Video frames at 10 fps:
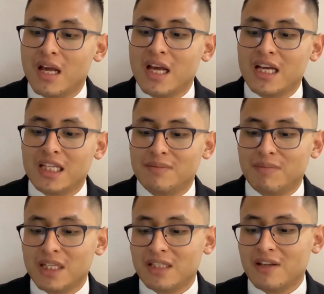
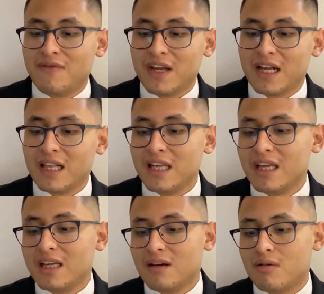
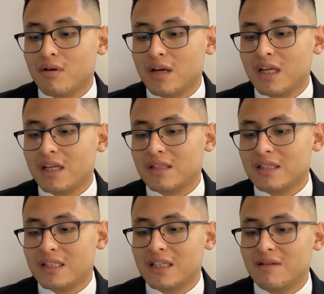specifically chronic
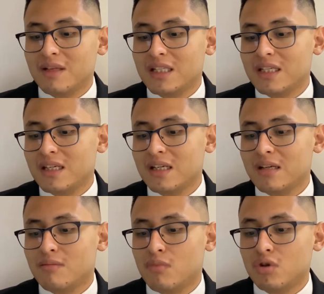sensitivity,
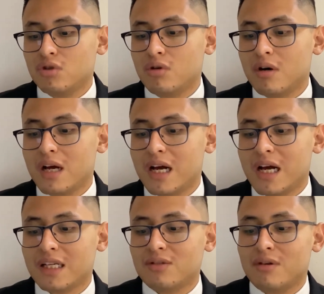motor
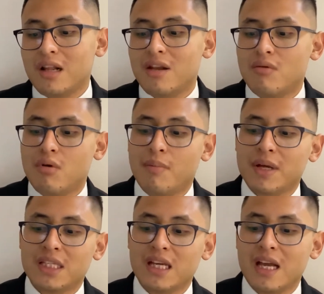axonal
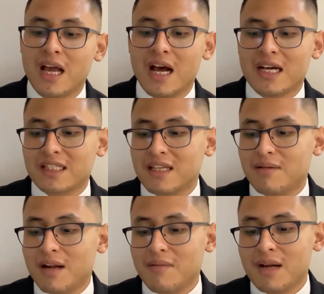neuropathy, and
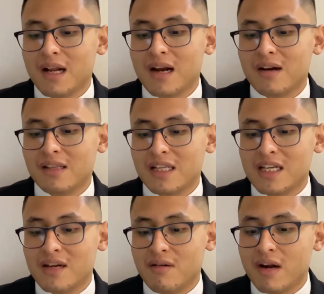cerebellar
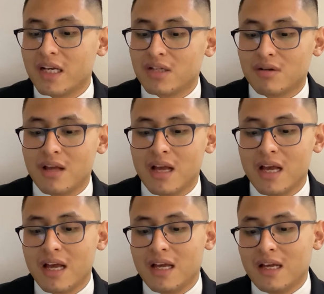degeneration.
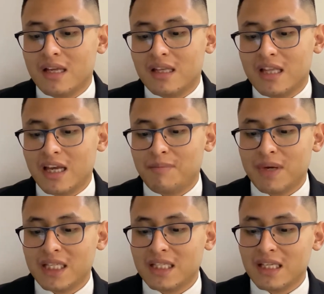The
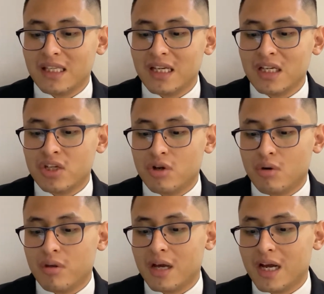PET-CT
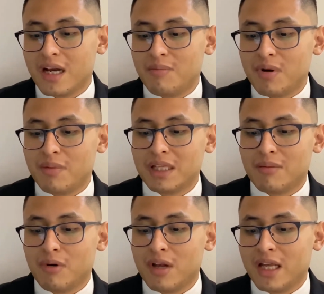showed an
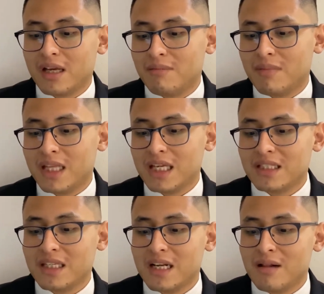hypermetabolic
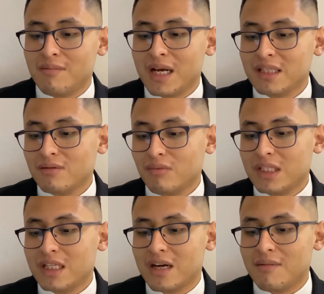mediastinal mass with
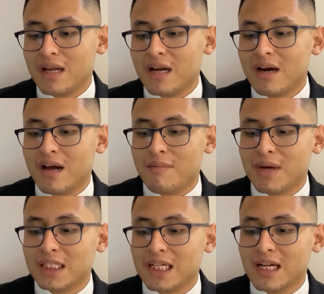cerebellar and
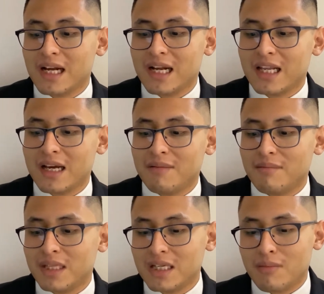basal ganglia
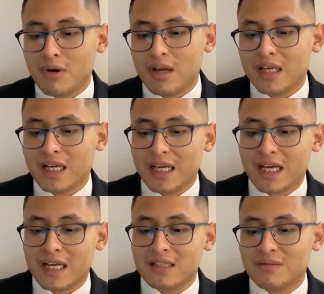metabolic
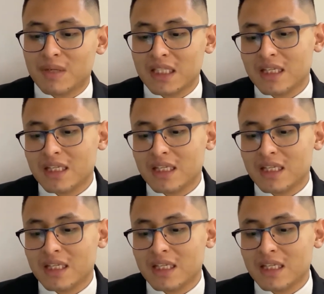enhancement.